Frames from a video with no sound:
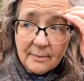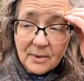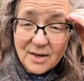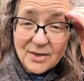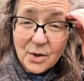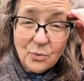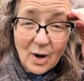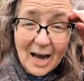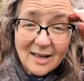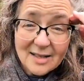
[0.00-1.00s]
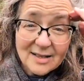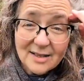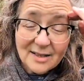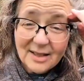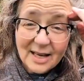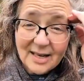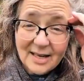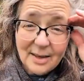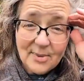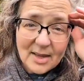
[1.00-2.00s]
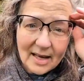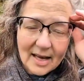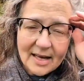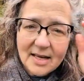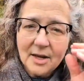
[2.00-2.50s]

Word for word: Um, also, rocks can inhibit that.